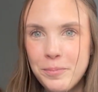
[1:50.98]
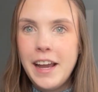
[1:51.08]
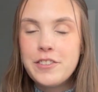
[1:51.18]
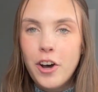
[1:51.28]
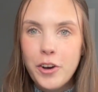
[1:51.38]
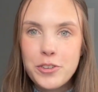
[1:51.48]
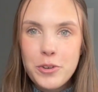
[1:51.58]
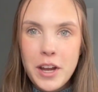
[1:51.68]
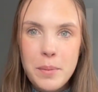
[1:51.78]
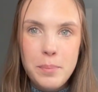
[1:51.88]
It's also
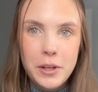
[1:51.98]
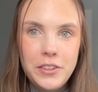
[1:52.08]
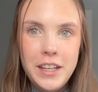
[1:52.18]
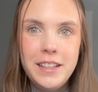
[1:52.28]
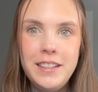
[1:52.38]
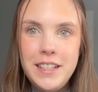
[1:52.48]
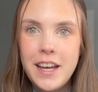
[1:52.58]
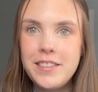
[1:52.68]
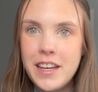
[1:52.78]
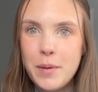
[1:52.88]
got a built-in
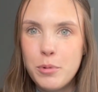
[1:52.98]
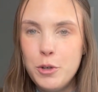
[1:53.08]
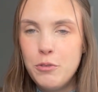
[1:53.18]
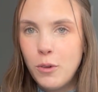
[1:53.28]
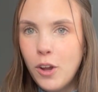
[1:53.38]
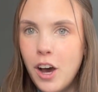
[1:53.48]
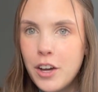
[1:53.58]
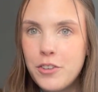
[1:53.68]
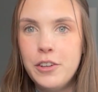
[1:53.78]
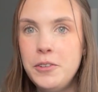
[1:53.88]
TSA approved
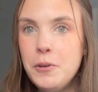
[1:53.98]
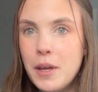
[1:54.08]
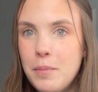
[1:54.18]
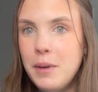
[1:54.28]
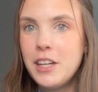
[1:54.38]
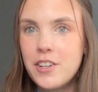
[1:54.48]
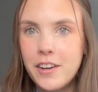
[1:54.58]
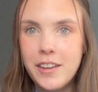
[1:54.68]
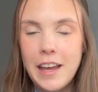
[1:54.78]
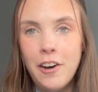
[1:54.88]
lock, so you can make
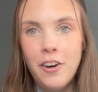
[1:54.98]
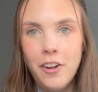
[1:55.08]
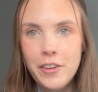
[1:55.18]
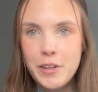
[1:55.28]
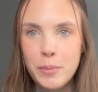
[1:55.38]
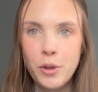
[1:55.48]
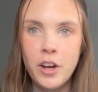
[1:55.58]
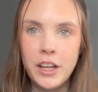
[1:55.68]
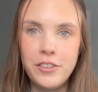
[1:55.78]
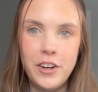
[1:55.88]
sure that all of your
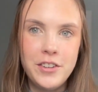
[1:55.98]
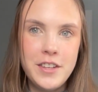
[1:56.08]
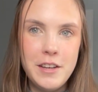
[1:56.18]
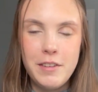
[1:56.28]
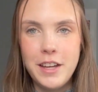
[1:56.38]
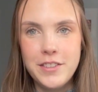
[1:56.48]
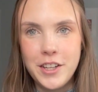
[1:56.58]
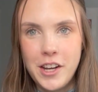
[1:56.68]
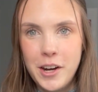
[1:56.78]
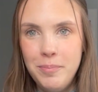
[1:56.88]
belongings are safe and
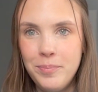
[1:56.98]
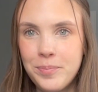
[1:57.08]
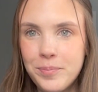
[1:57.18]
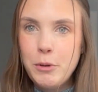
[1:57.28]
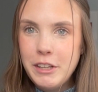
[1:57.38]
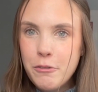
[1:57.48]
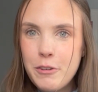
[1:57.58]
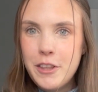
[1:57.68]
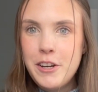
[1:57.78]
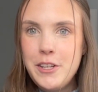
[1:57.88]
secure. Without
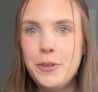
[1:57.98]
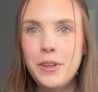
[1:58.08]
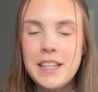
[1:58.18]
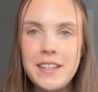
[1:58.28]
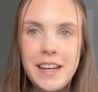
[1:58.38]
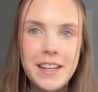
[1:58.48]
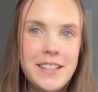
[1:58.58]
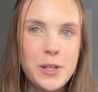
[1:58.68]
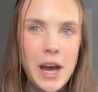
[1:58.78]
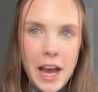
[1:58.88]
further ado, let's get
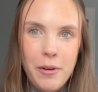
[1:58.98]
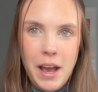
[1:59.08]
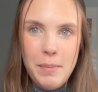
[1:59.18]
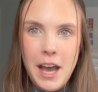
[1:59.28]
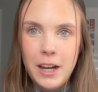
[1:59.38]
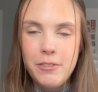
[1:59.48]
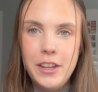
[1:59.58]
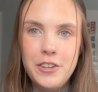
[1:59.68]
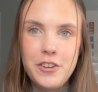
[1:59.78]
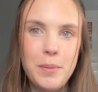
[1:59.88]
into how I packed for
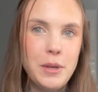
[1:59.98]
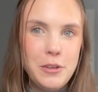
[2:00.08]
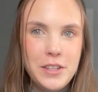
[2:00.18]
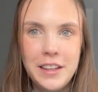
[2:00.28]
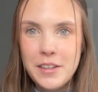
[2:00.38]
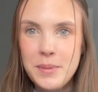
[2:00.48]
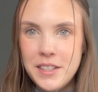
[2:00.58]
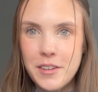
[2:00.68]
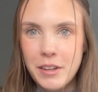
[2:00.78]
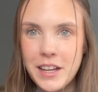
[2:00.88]
this trip using this
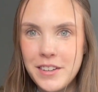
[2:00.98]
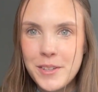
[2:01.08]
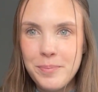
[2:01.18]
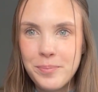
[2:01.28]
piece of luggage.